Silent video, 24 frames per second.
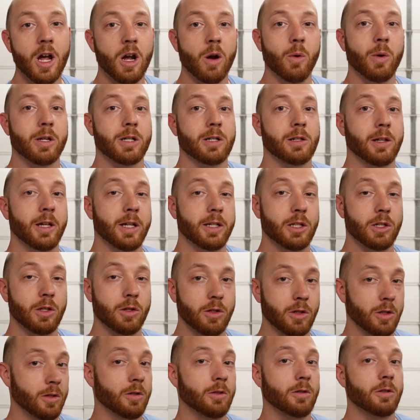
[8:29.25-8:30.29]
which lets you
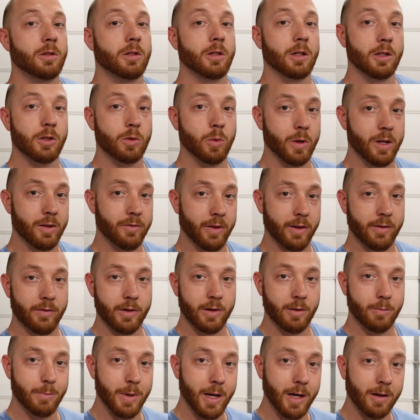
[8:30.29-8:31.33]
use the
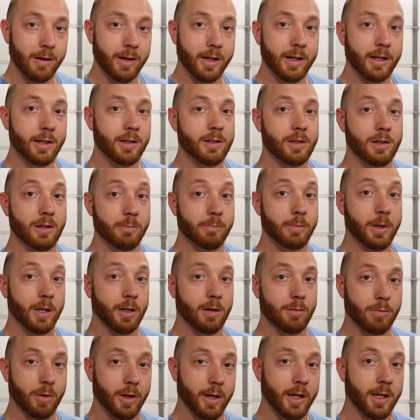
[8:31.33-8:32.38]
2500 bearings, the
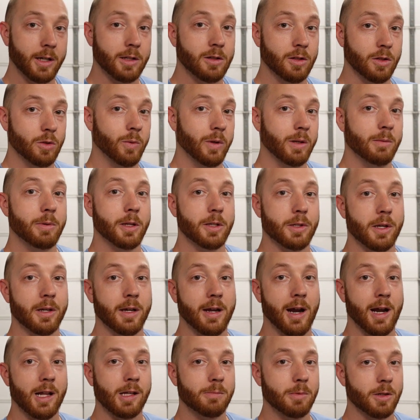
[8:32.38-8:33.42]
bigger brakes, the twin piston
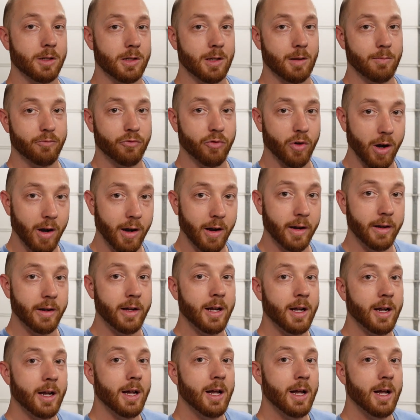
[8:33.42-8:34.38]
calipers up front.